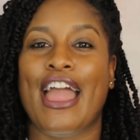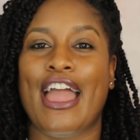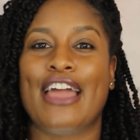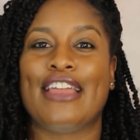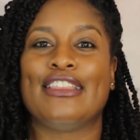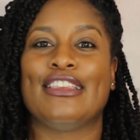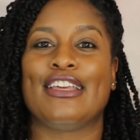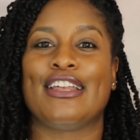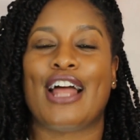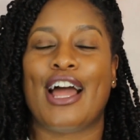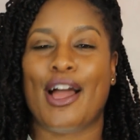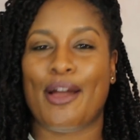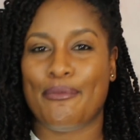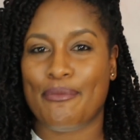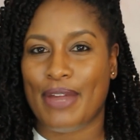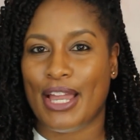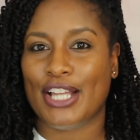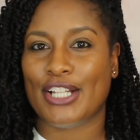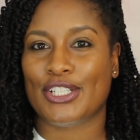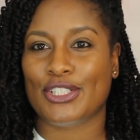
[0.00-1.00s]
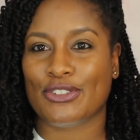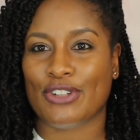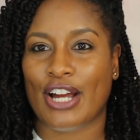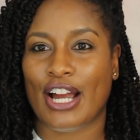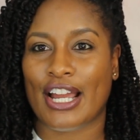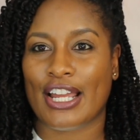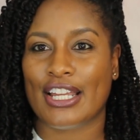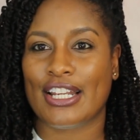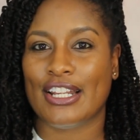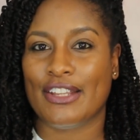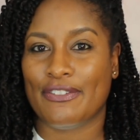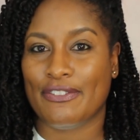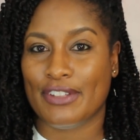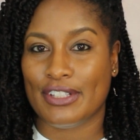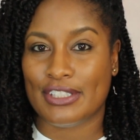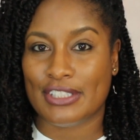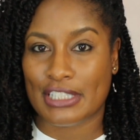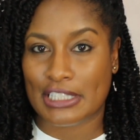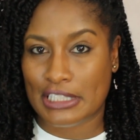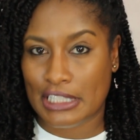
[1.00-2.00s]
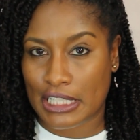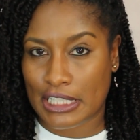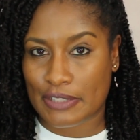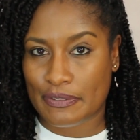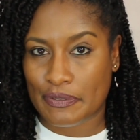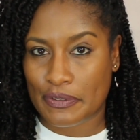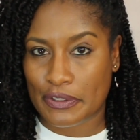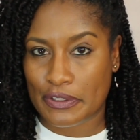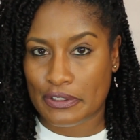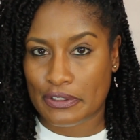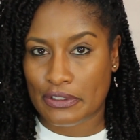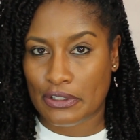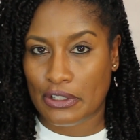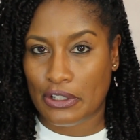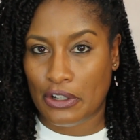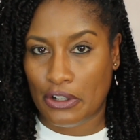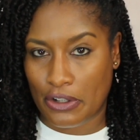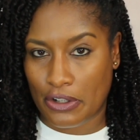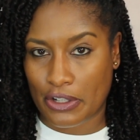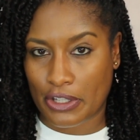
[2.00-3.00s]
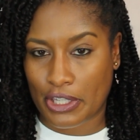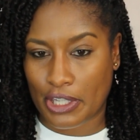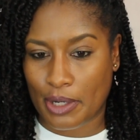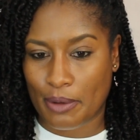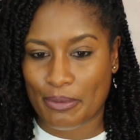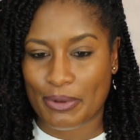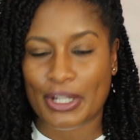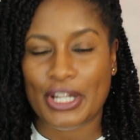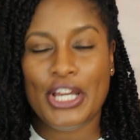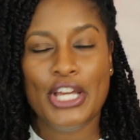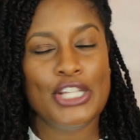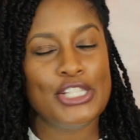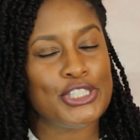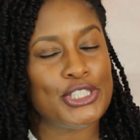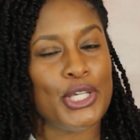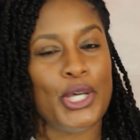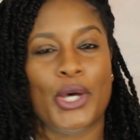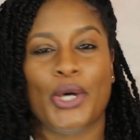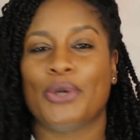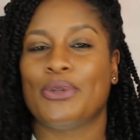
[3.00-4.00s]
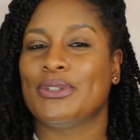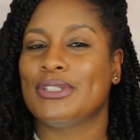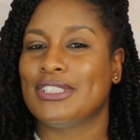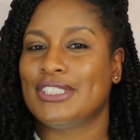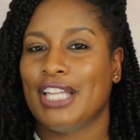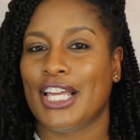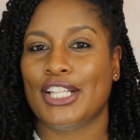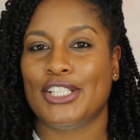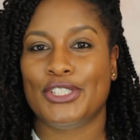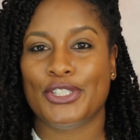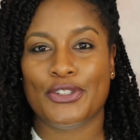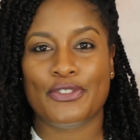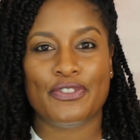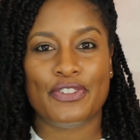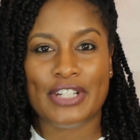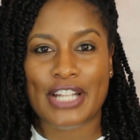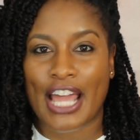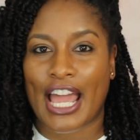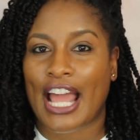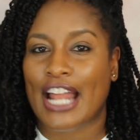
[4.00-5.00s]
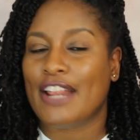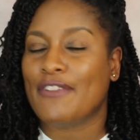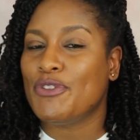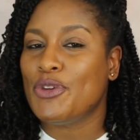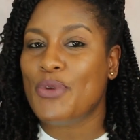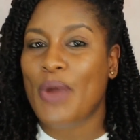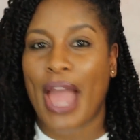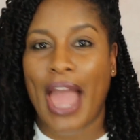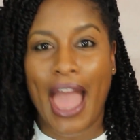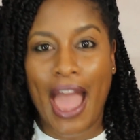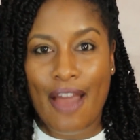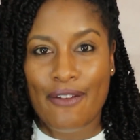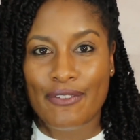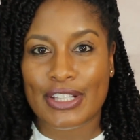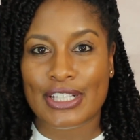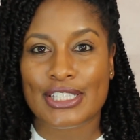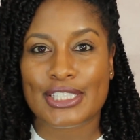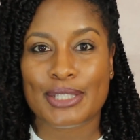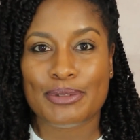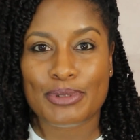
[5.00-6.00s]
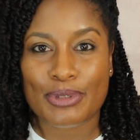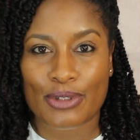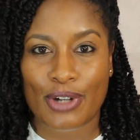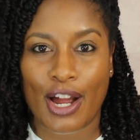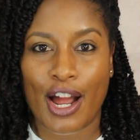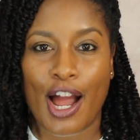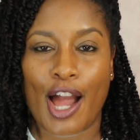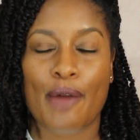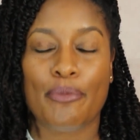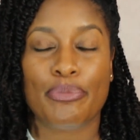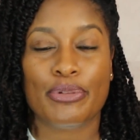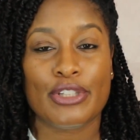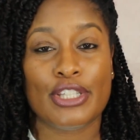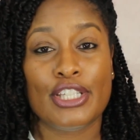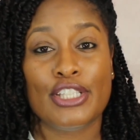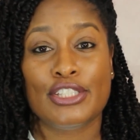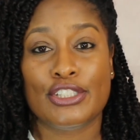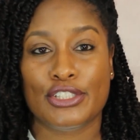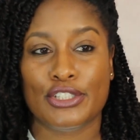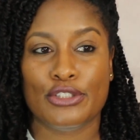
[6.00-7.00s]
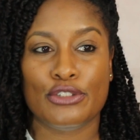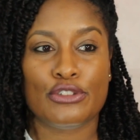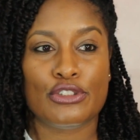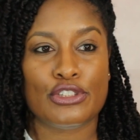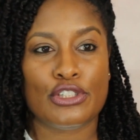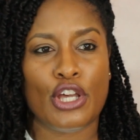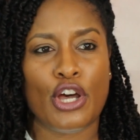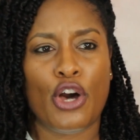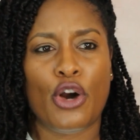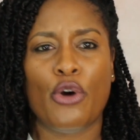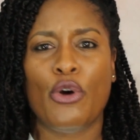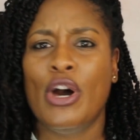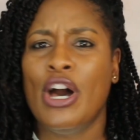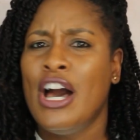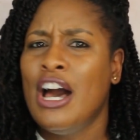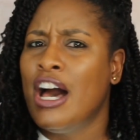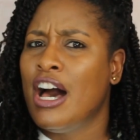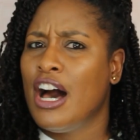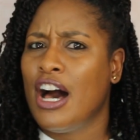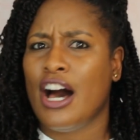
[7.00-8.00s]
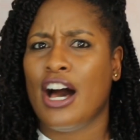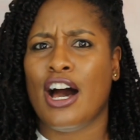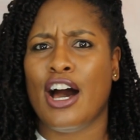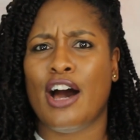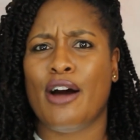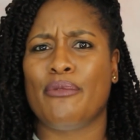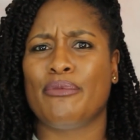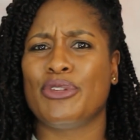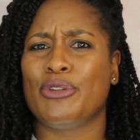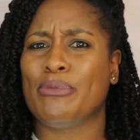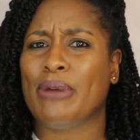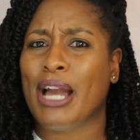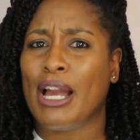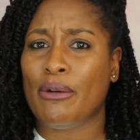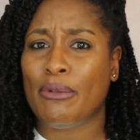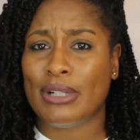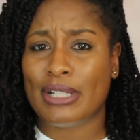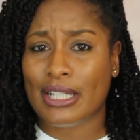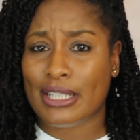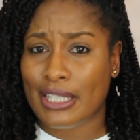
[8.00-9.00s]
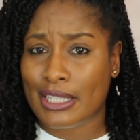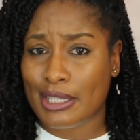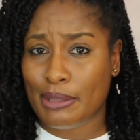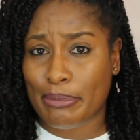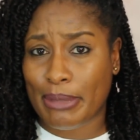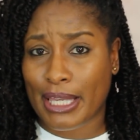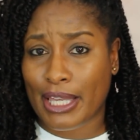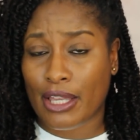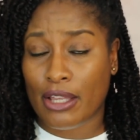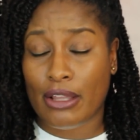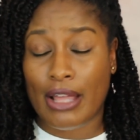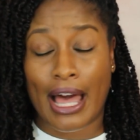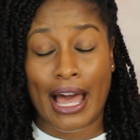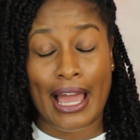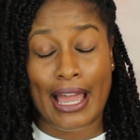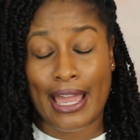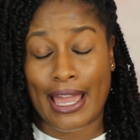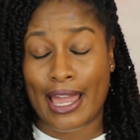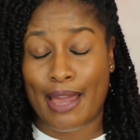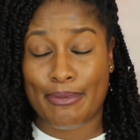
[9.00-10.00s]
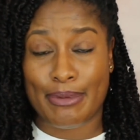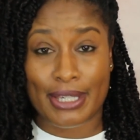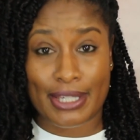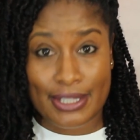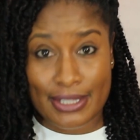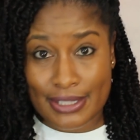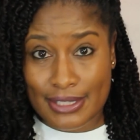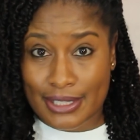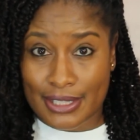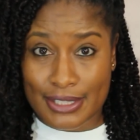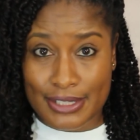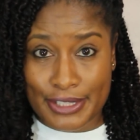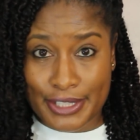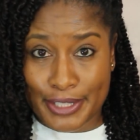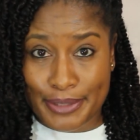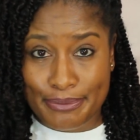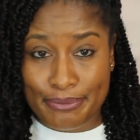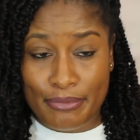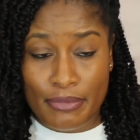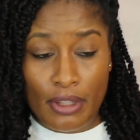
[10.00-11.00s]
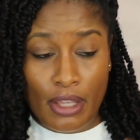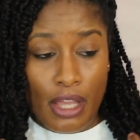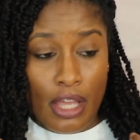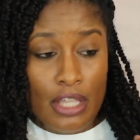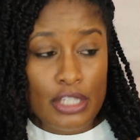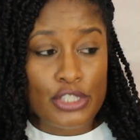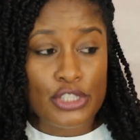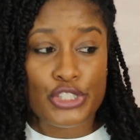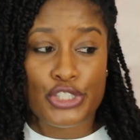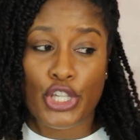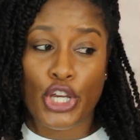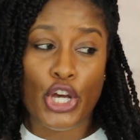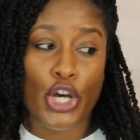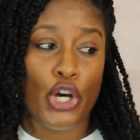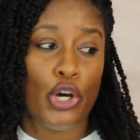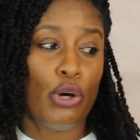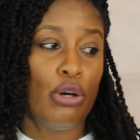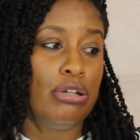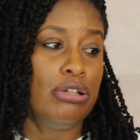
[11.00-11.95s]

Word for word: and then I may try it if it's successful on camera so stay tuned for that if you haven't subscribed please do so um, you might want to click the bell I am inconsistent so